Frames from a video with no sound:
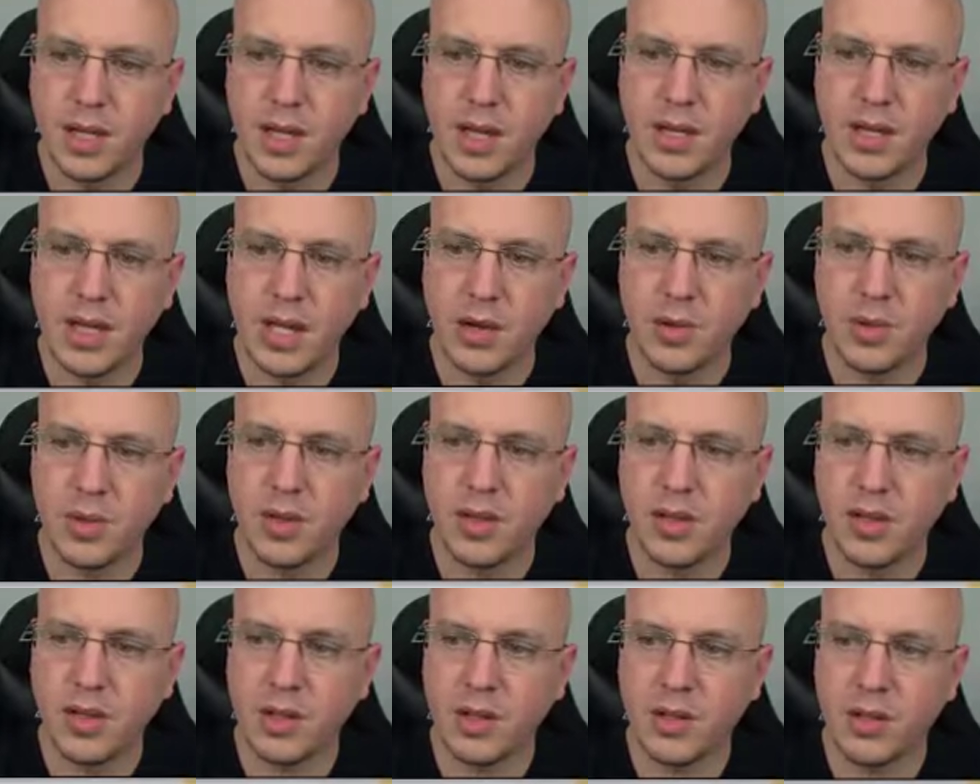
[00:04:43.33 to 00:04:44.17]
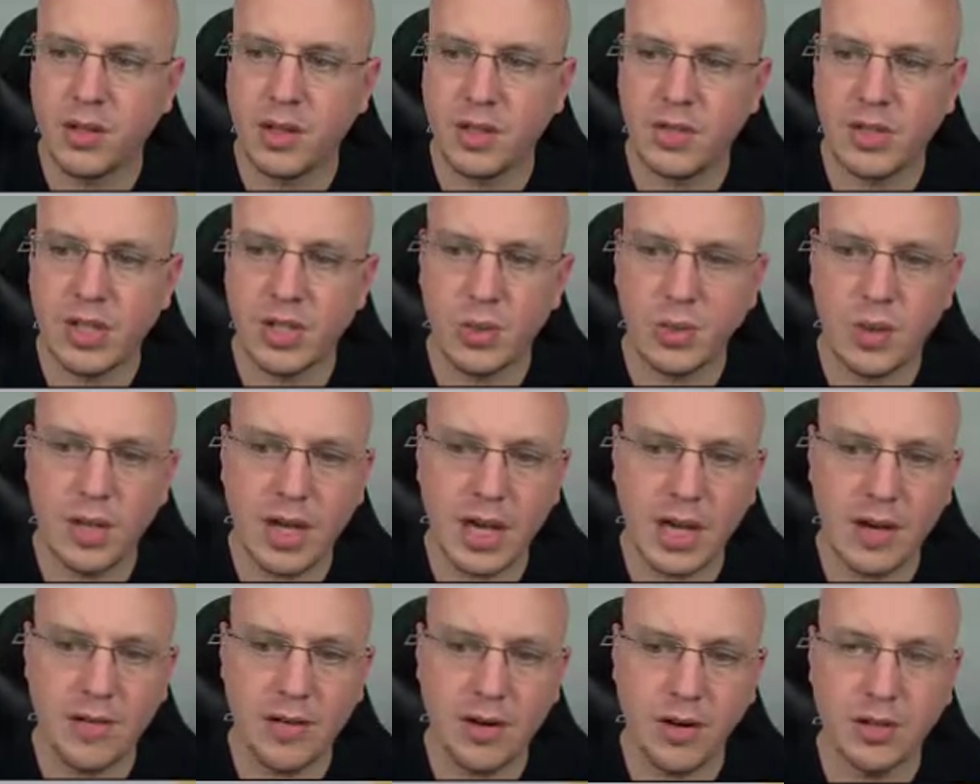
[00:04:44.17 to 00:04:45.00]
Now we, you can see we
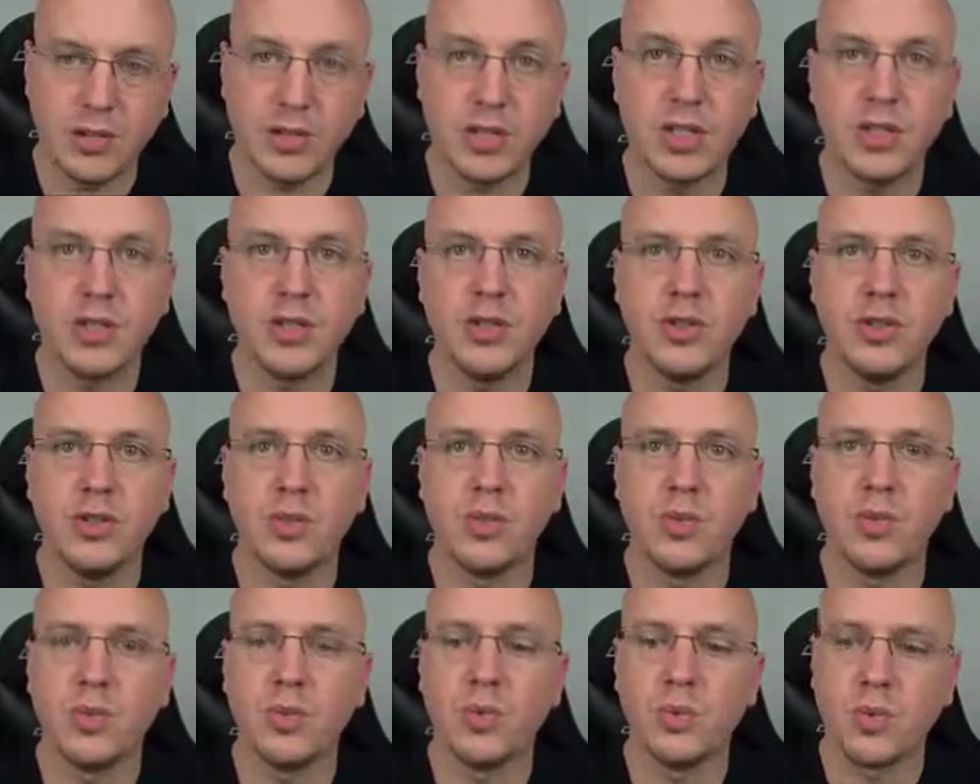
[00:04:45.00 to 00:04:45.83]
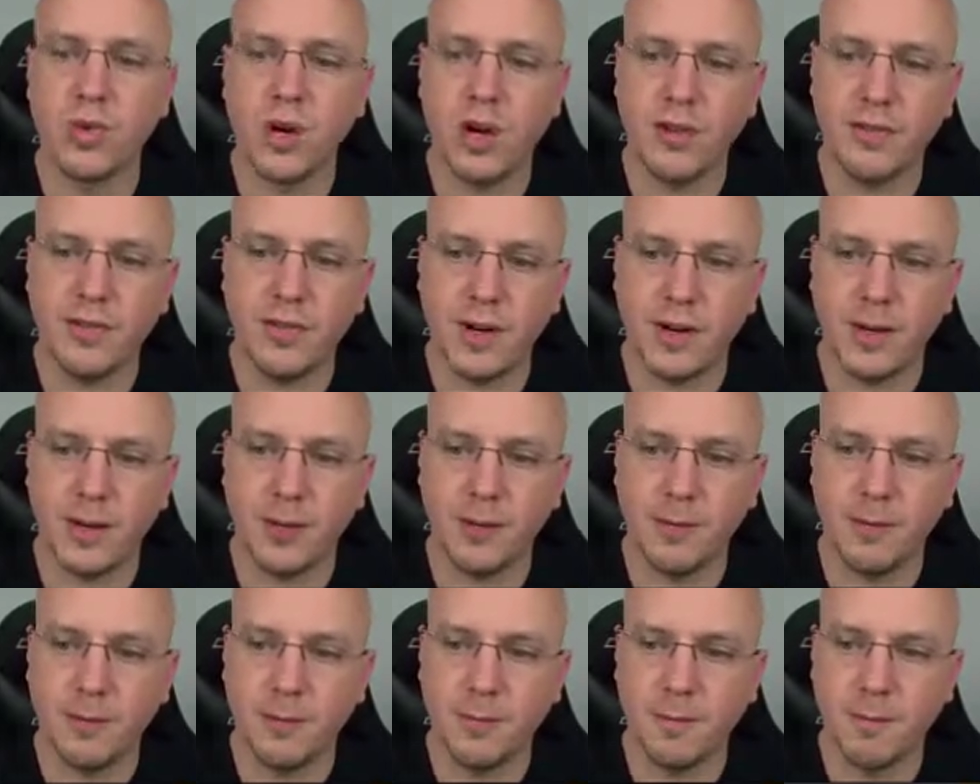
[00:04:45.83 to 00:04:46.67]
have our CTU raw
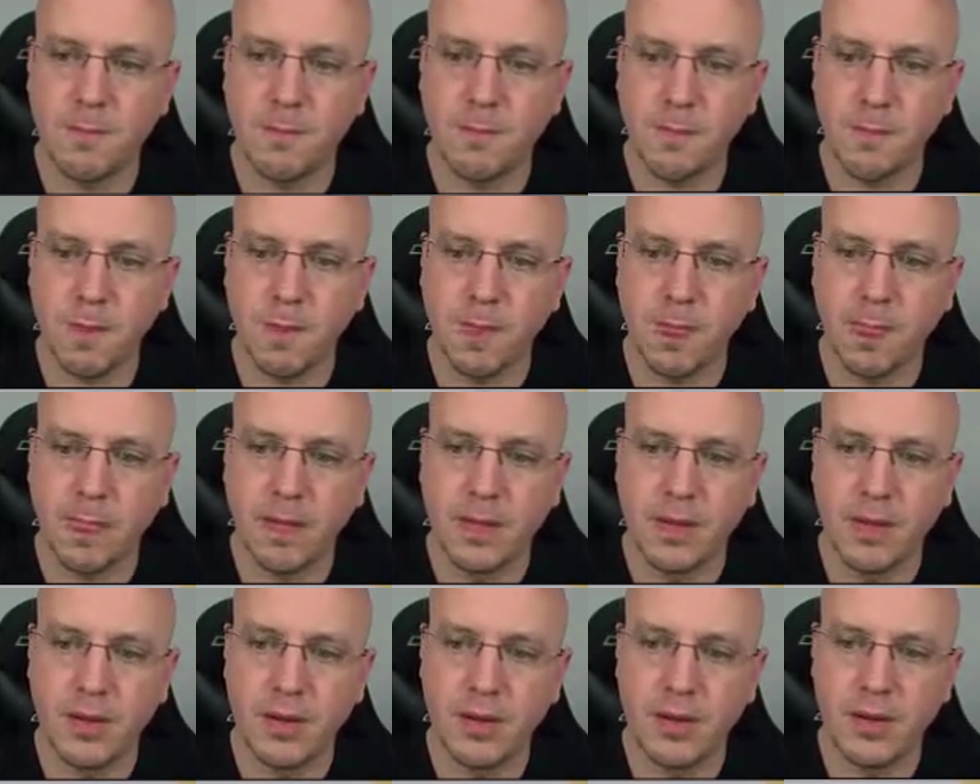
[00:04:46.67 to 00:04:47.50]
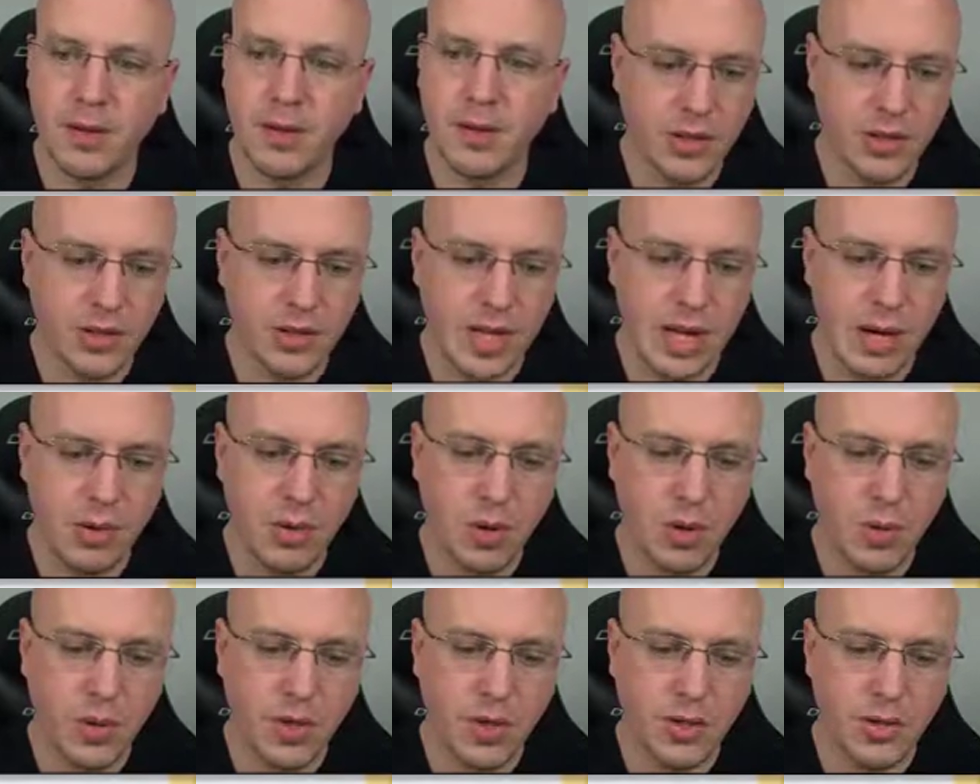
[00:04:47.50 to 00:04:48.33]
file. So now
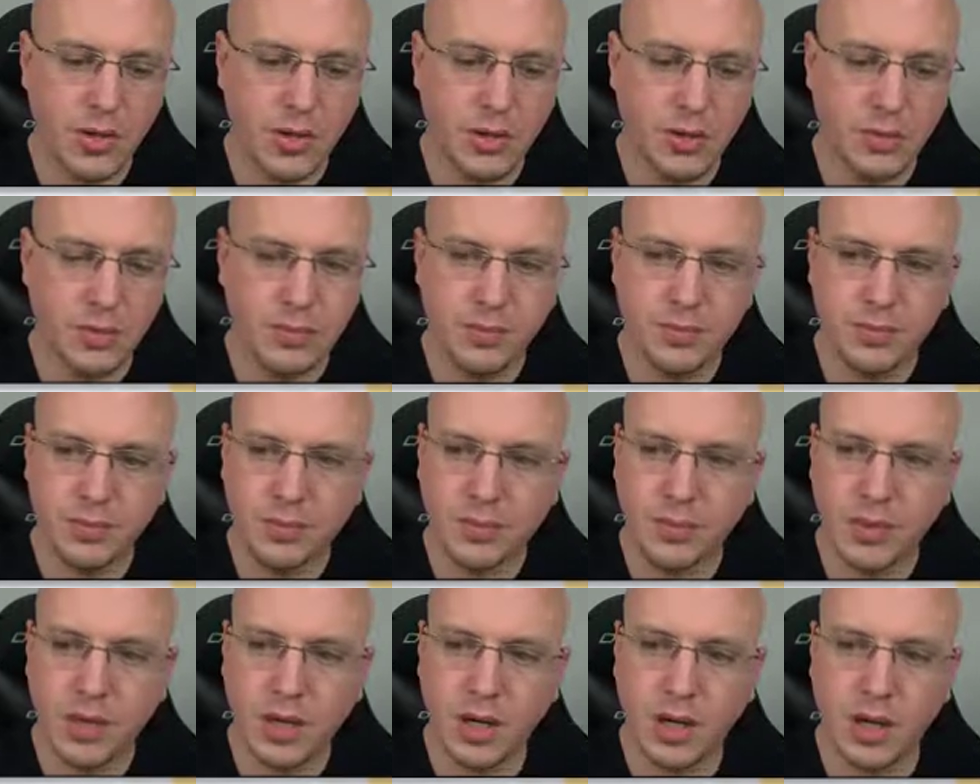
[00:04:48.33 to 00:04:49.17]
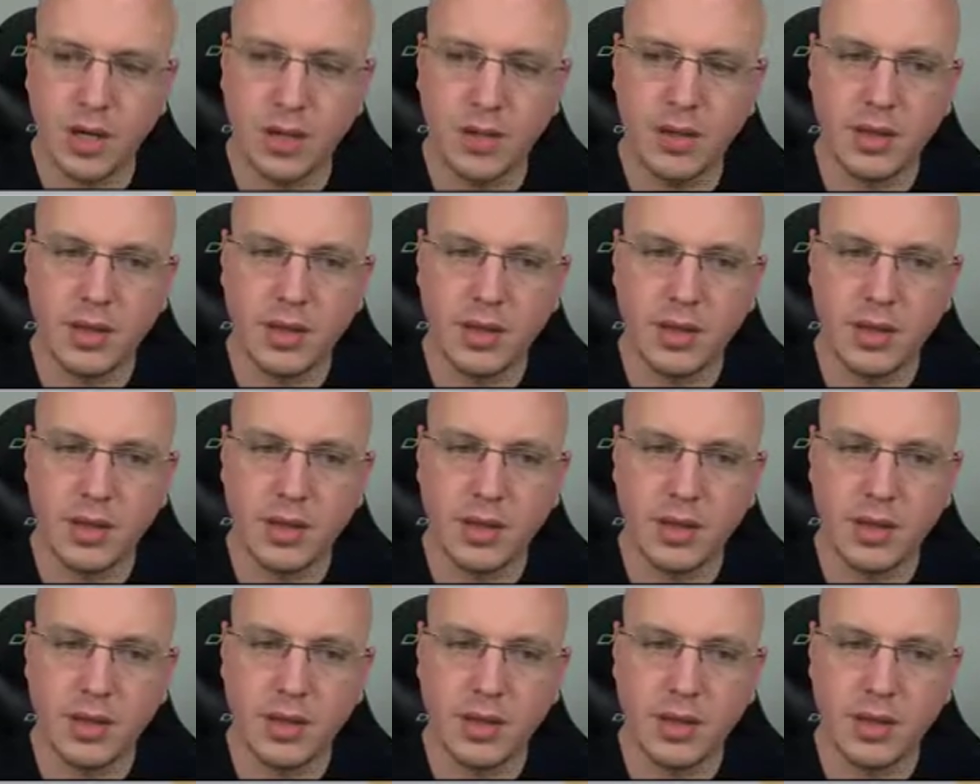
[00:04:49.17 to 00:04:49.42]
what we could do uh,